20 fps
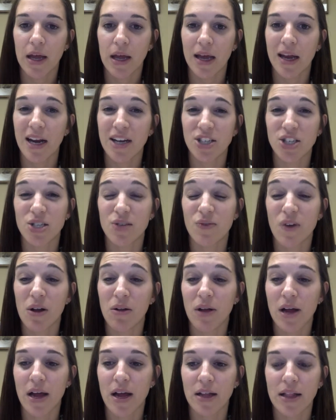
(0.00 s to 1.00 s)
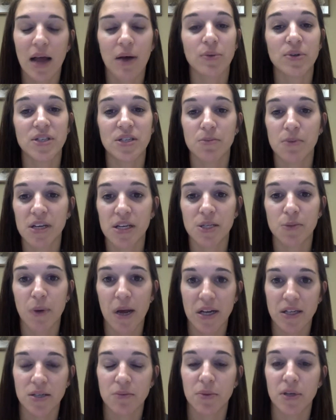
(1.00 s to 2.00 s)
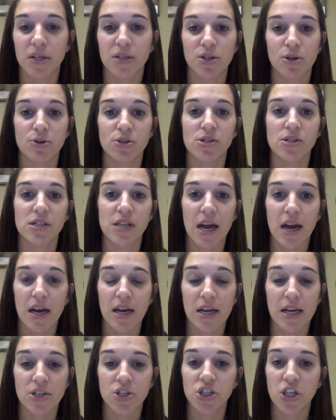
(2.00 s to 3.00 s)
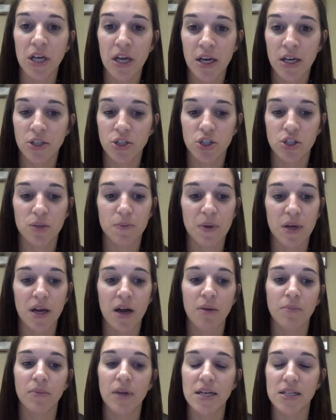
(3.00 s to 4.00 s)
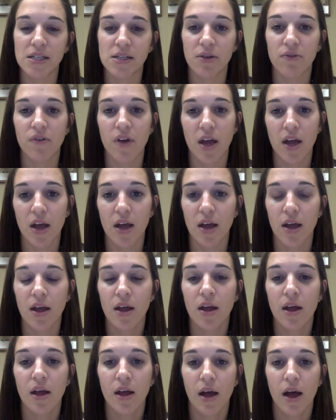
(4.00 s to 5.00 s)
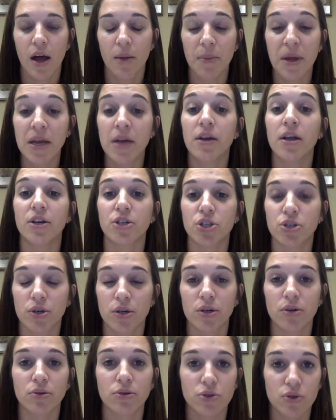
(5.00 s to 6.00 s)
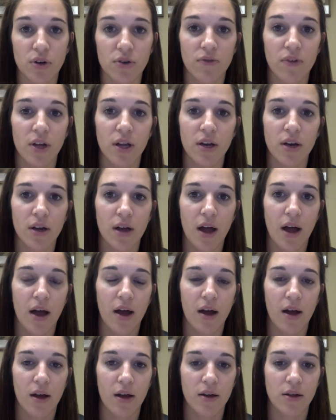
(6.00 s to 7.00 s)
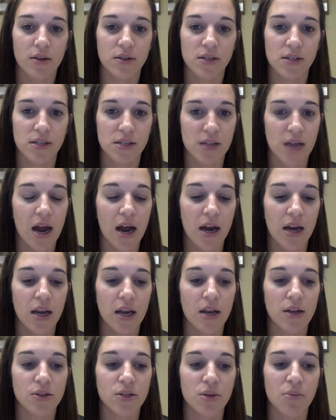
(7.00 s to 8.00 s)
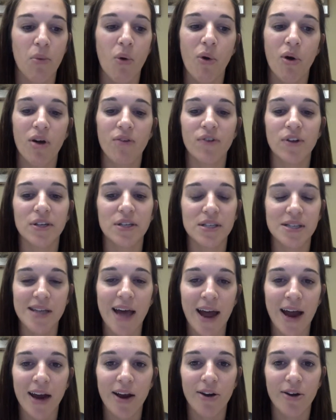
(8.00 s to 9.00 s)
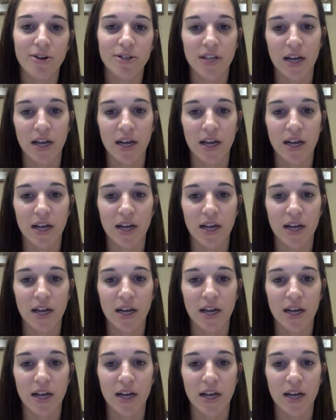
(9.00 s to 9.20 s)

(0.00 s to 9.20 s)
And I just felt like that was to be expected because our society has changed to become less of a industrial-driven society to more of a desire,